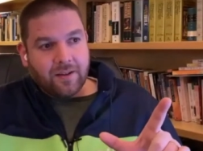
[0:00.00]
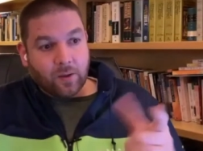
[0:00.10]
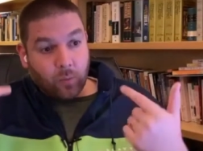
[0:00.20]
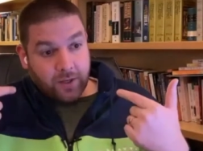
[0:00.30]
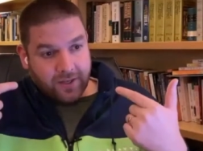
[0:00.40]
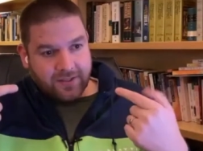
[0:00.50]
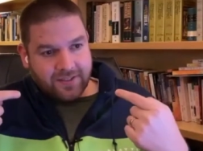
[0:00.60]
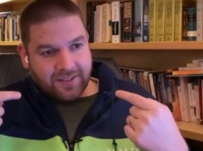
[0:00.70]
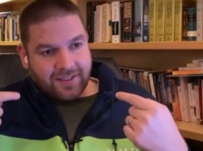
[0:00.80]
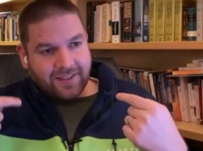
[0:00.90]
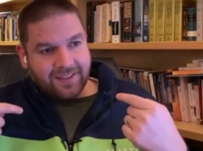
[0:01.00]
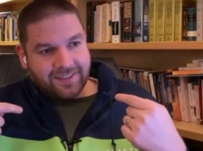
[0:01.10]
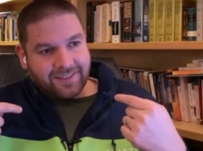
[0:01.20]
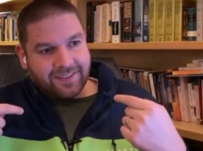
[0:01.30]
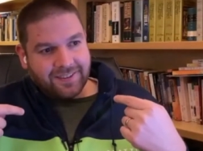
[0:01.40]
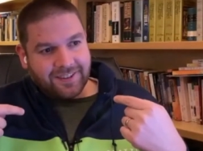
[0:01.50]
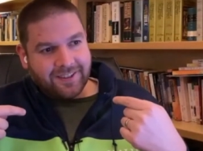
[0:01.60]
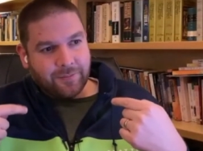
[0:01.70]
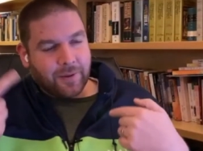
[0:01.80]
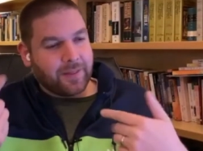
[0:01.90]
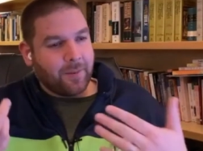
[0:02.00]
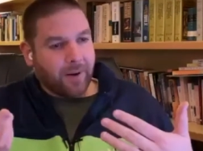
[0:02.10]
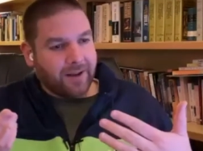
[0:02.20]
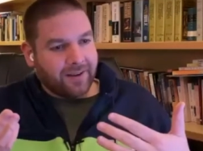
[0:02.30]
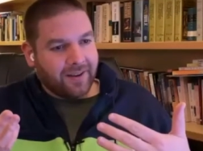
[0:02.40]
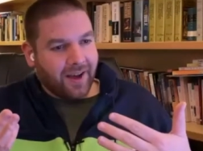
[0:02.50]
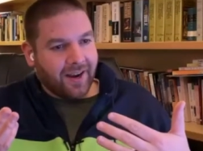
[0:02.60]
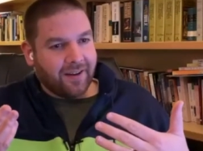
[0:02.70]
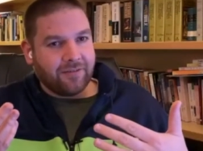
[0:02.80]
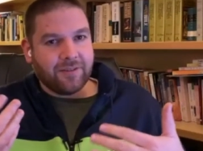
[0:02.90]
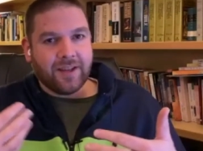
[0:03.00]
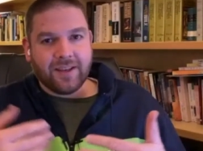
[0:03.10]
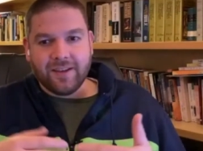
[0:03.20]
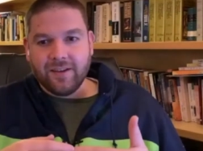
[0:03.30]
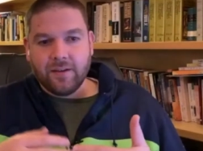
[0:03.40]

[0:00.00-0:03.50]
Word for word: like we can see right but they might not have like